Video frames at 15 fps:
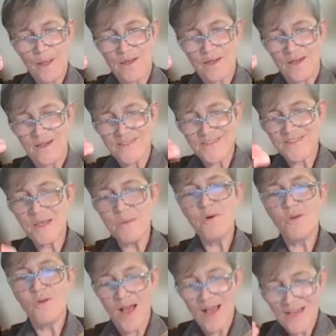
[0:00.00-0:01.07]
uh,
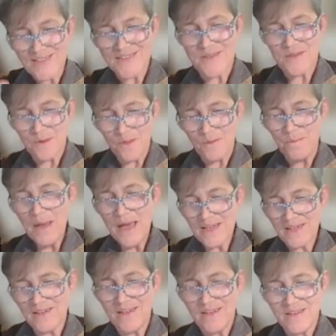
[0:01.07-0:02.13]
summarize the, the
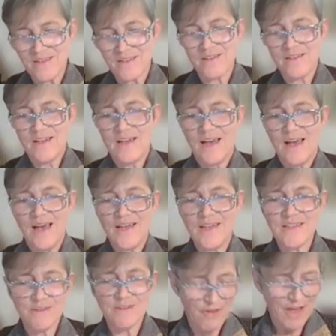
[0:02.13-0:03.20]
pattern here.
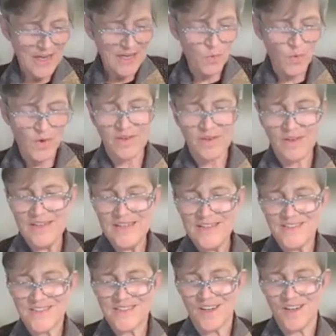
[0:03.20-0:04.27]
And if anyone
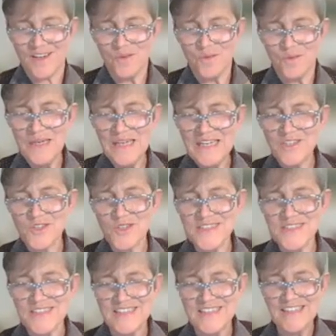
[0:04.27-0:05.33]
is uh, really
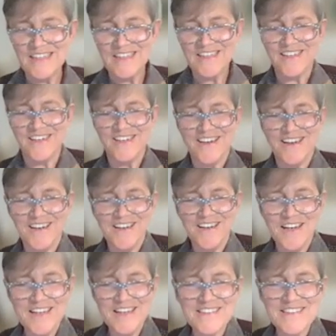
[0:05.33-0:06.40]
interested in
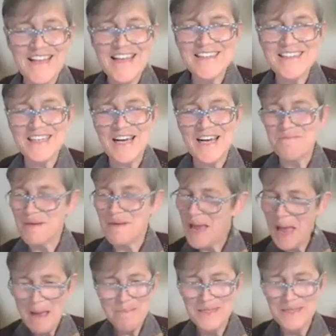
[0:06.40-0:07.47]
uh, Icelandic, I'd be
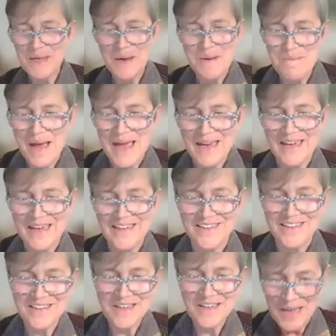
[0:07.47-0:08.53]
happy to come back and,
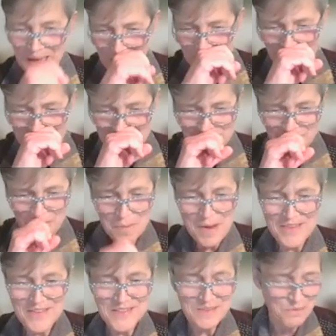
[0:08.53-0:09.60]
uh, and talk
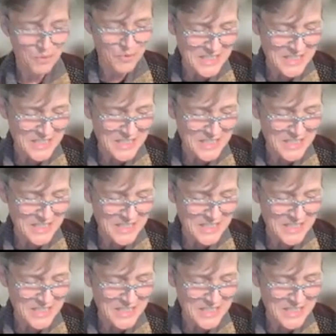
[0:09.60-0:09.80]
about this in more